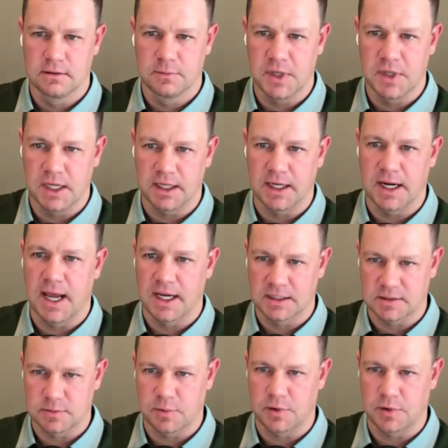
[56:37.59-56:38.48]
being an
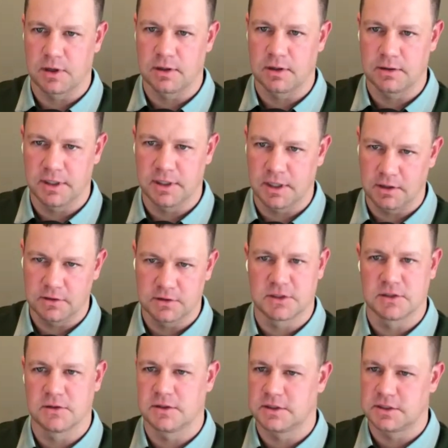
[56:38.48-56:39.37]
expert, you know,
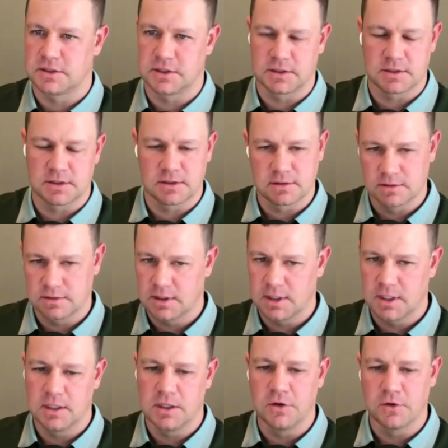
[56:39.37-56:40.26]
so it's just,
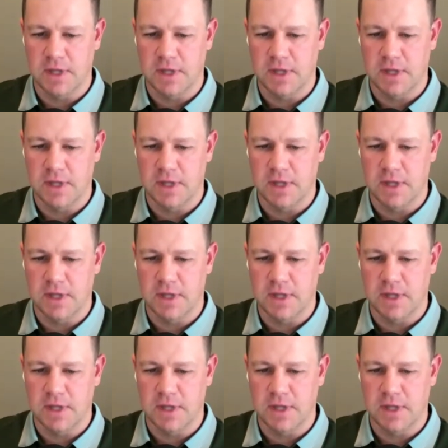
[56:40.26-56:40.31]
you